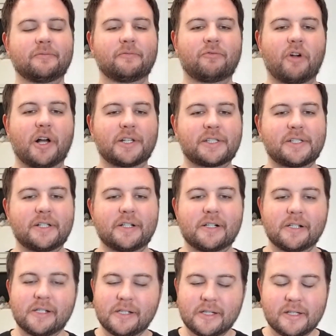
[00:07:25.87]

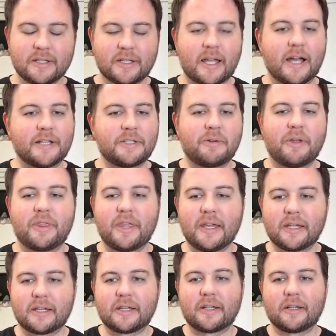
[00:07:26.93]
roster, guys who I
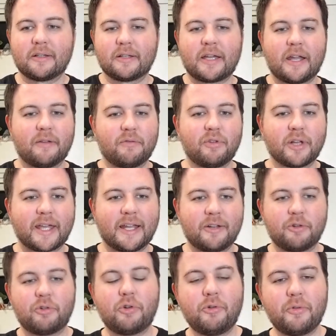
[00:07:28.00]
think kind of look at
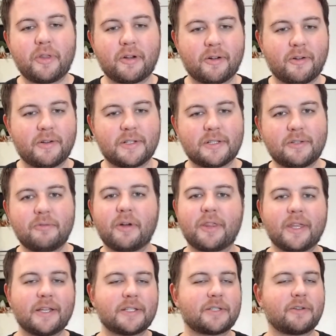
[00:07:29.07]
who they're going to, who I
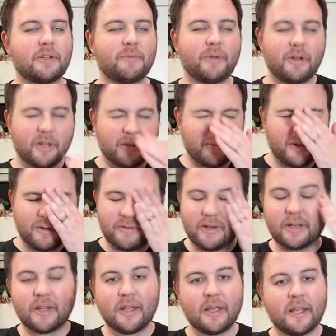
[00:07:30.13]
think is going to be on the move,
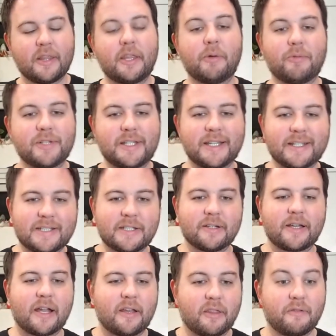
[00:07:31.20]
and then we'll dig into
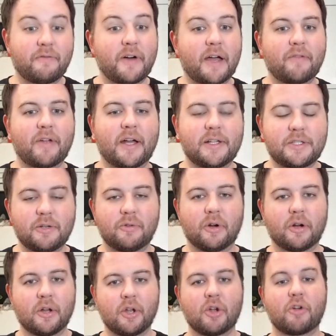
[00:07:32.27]
kind of the five guys who
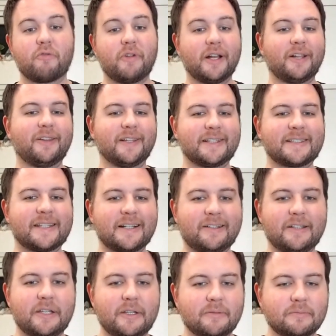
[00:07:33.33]
are
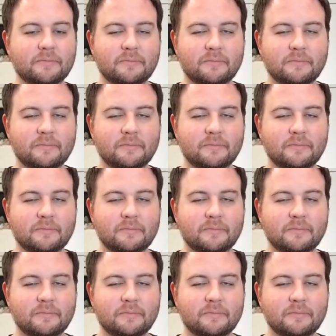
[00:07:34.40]
realistically